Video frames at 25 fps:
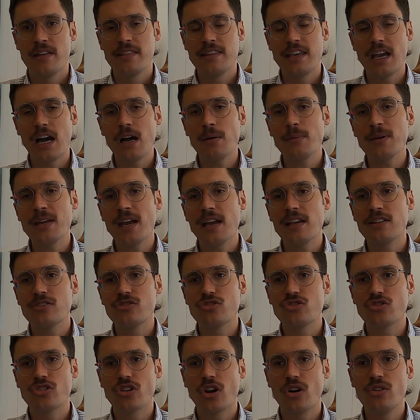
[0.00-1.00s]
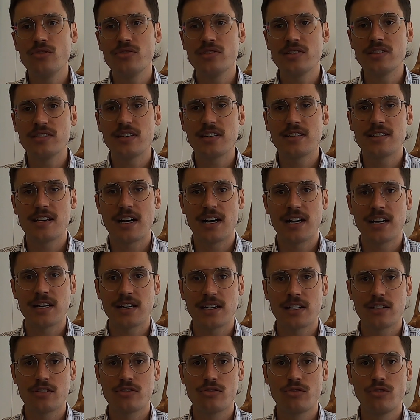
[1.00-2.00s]
The RBA has chosen to
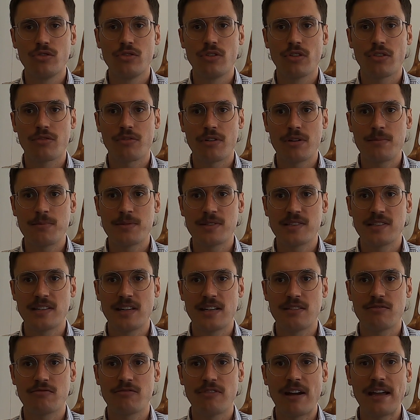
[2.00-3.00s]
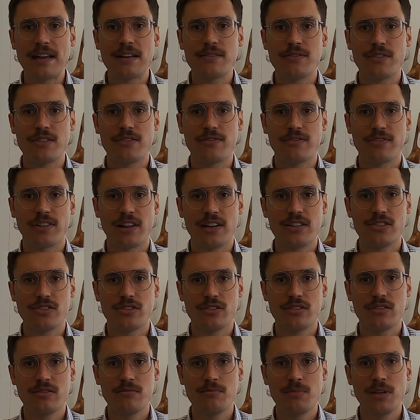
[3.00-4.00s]
target a 2 to 3% rate of
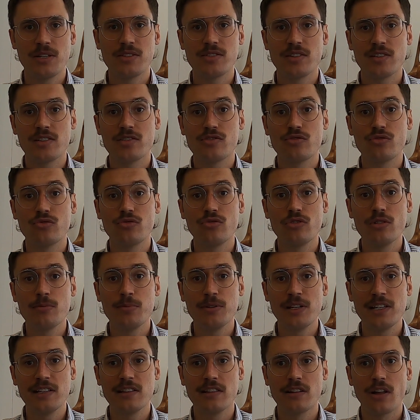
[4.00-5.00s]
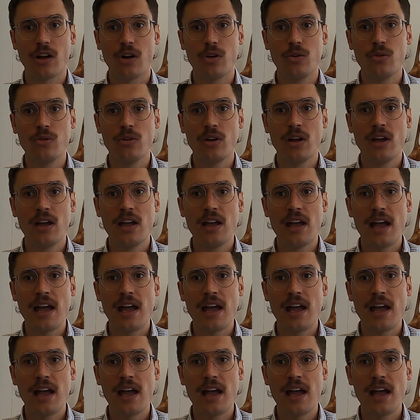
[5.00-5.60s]
inflation because it is suitably low